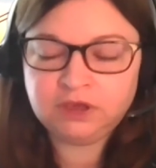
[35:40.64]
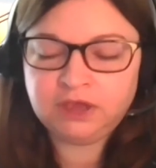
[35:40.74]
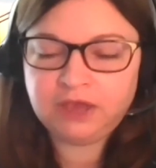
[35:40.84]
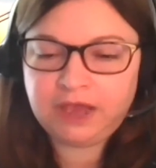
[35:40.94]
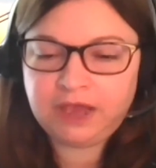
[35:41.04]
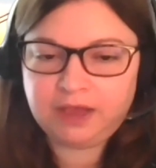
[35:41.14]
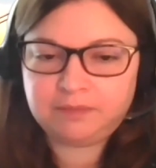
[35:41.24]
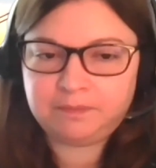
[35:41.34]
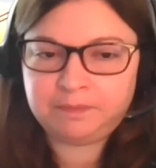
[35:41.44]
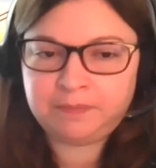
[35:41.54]

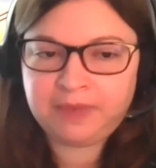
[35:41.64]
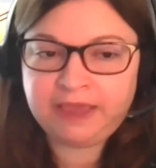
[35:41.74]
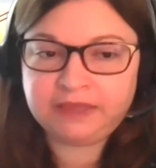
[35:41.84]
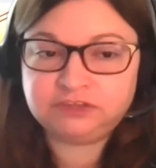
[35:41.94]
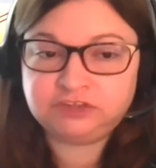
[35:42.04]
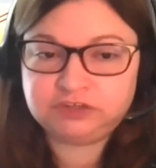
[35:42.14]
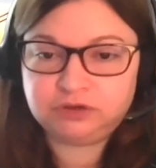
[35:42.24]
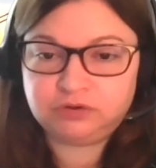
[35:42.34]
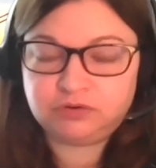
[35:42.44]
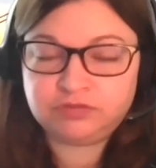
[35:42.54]
And
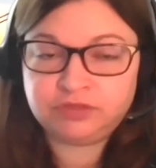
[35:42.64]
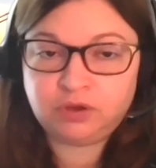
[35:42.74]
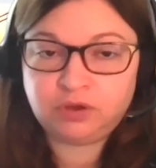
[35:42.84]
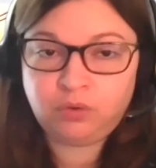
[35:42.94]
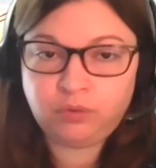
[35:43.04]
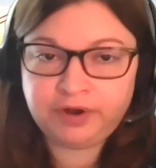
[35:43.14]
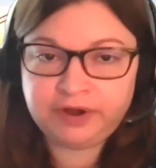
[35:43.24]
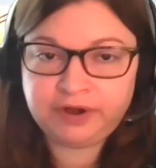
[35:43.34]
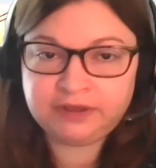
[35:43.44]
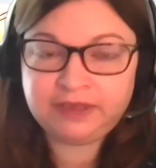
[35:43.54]
so the court
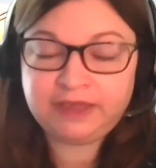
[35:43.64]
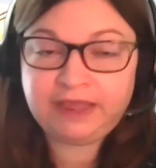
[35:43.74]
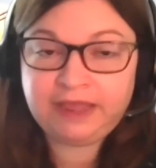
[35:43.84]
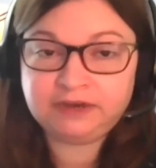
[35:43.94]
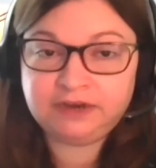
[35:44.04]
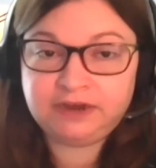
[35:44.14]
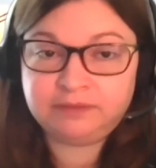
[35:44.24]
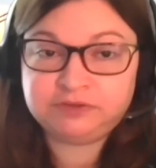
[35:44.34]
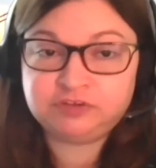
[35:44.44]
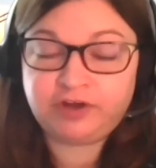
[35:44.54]
ended up
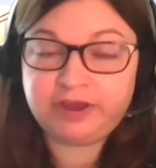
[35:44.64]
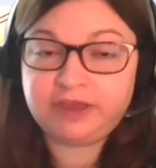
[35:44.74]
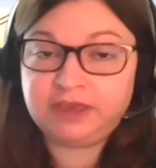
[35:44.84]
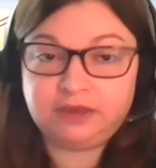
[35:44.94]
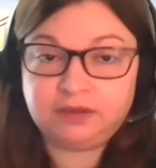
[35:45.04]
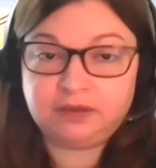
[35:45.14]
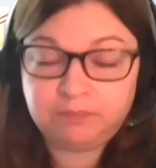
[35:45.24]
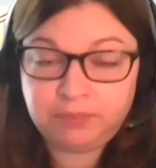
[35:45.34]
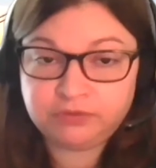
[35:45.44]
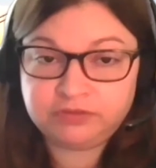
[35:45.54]
striking
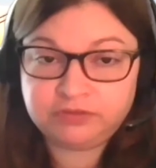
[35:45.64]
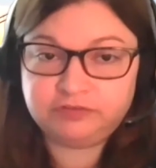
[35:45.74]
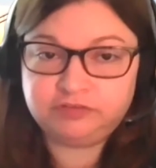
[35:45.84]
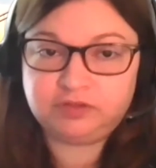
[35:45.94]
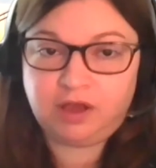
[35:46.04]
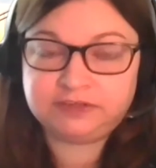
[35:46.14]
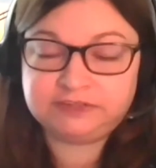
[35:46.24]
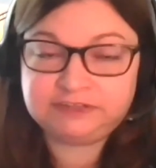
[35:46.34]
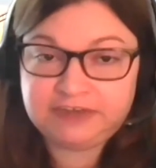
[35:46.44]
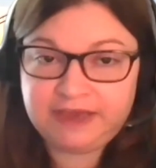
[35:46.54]
both of those
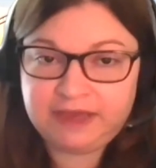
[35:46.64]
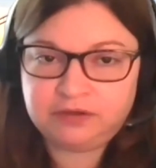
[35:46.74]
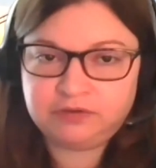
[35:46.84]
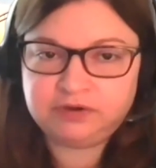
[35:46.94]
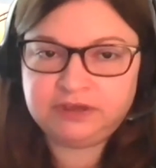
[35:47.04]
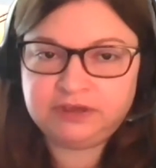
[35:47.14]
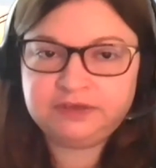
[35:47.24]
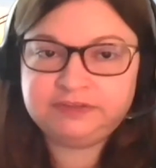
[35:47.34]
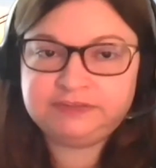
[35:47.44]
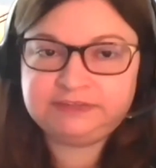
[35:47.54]
laws down,
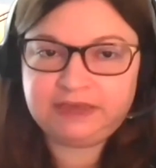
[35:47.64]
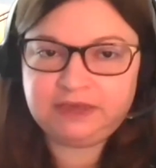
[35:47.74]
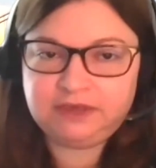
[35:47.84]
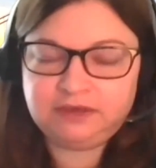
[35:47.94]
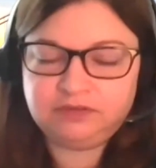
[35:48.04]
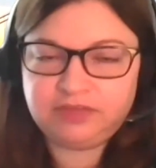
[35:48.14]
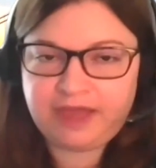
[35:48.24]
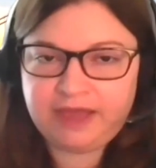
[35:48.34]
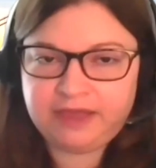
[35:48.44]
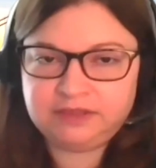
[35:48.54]
saying
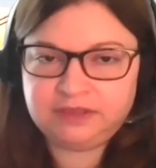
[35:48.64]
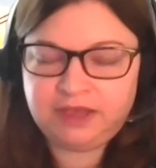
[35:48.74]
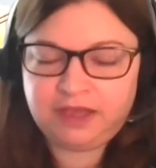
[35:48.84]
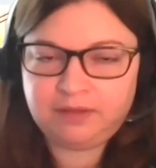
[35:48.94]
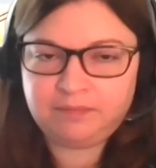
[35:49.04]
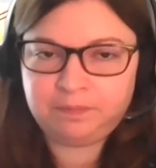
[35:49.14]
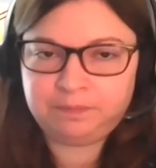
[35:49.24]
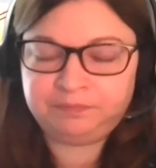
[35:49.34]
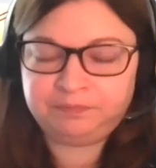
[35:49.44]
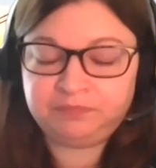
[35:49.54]
that
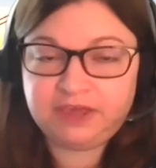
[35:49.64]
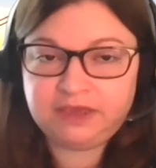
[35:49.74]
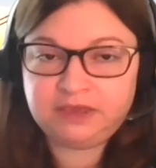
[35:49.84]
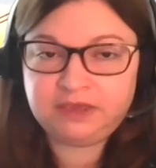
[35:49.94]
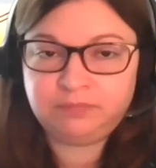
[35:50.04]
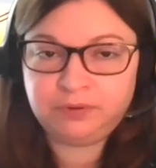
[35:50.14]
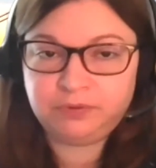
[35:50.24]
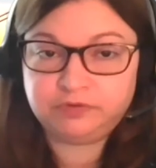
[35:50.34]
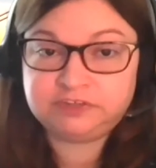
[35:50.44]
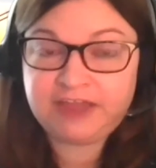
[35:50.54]
they
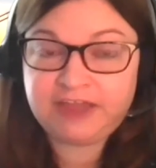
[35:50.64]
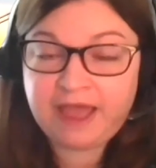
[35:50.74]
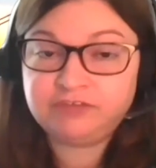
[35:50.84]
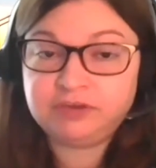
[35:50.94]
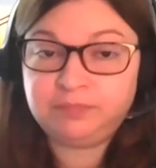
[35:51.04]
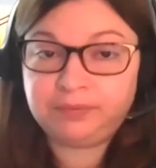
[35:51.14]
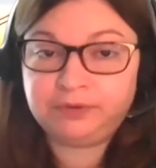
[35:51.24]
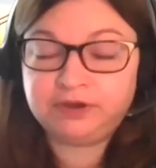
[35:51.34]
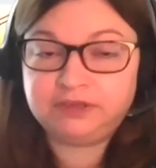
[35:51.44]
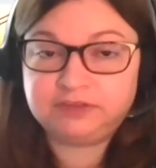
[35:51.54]
imposed heavy
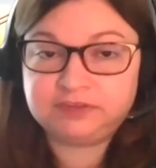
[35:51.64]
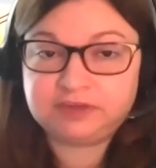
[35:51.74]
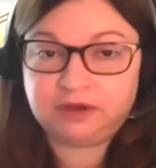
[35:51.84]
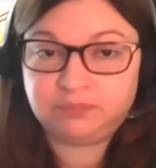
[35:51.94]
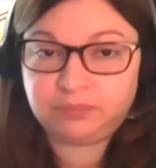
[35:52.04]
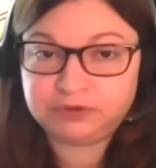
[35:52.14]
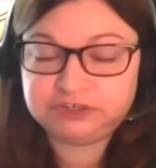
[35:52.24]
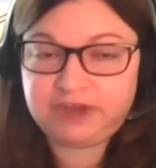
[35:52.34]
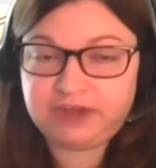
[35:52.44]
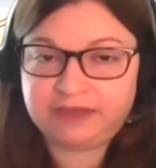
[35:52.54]
burdens on
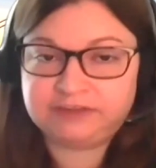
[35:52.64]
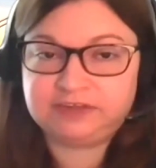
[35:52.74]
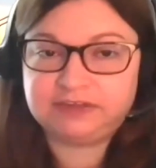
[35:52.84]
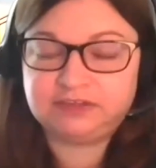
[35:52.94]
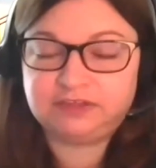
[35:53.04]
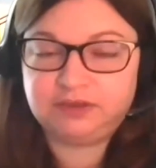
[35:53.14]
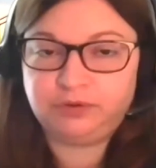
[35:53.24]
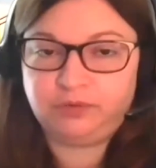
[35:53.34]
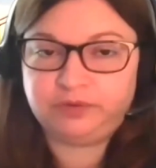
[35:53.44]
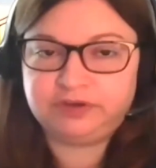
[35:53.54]
abortion access, that they were
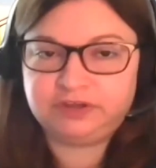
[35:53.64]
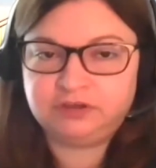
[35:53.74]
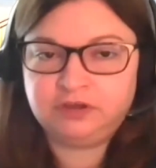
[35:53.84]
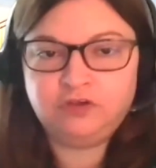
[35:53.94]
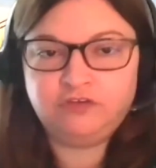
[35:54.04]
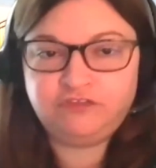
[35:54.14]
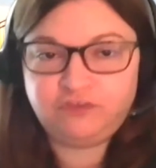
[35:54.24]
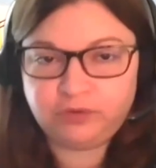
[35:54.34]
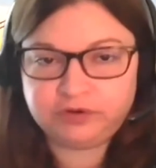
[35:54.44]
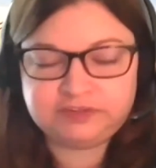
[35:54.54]
going to
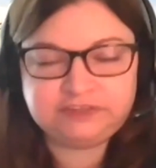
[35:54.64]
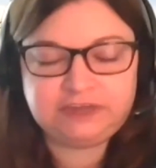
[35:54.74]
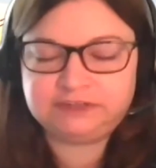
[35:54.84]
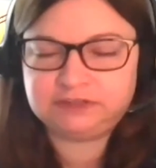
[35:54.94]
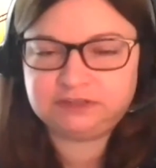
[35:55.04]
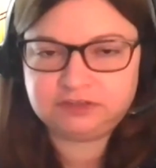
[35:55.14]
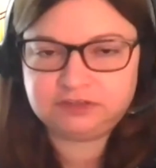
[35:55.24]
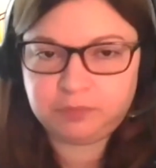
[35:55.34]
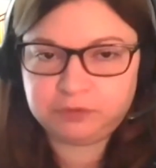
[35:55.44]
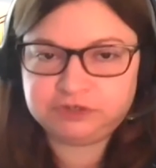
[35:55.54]
force dozens of
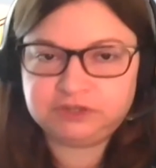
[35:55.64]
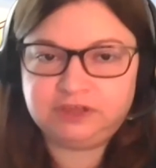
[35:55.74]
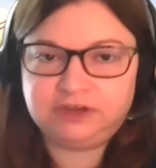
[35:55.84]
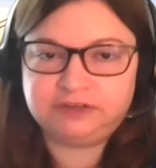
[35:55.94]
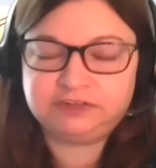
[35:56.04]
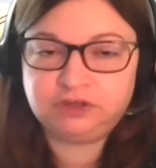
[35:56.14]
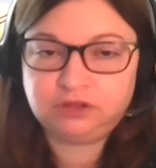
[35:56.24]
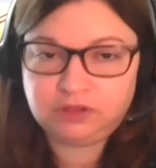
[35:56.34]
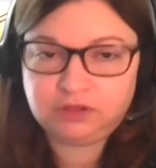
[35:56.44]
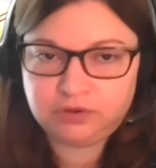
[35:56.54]
abortion clinics to
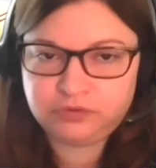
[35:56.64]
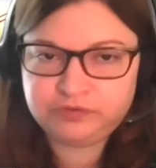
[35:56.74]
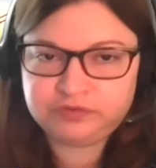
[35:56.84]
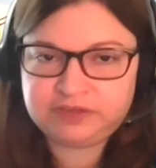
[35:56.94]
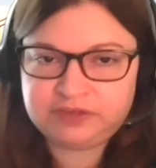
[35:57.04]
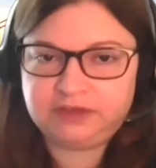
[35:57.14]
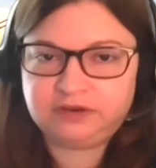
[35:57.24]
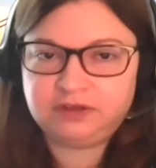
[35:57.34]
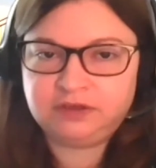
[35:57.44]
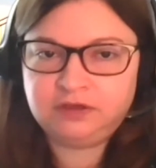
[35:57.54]
close
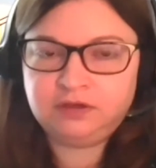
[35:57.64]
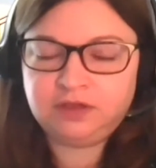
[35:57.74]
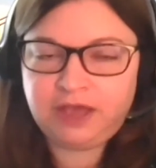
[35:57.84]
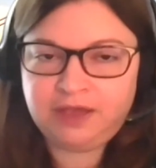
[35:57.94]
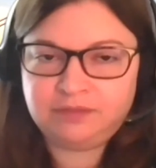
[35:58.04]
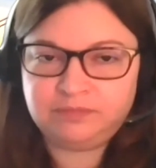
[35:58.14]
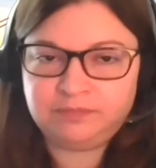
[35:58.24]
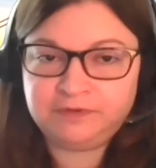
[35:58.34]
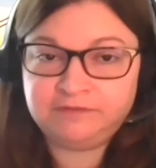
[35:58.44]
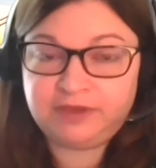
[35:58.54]
and
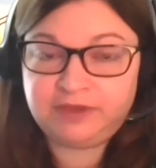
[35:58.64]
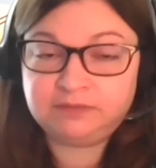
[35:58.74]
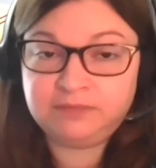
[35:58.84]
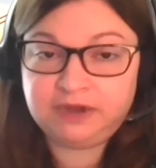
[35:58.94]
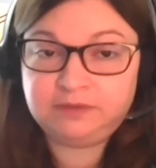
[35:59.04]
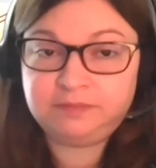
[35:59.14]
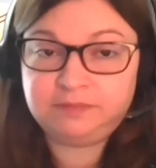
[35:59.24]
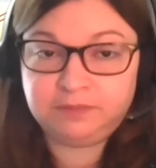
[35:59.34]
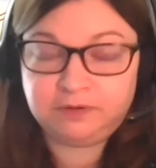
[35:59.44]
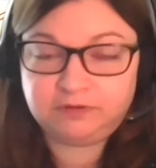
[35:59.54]
prevent many
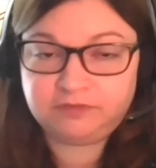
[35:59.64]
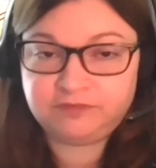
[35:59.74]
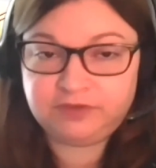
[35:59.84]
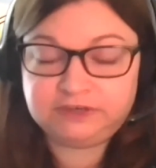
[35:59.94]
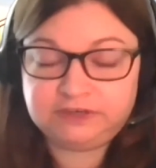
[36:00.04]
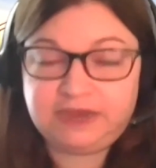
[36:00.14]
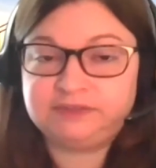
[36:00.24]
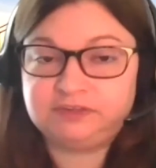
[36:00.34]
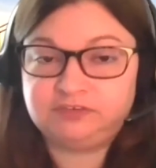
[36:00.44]
people in Texas from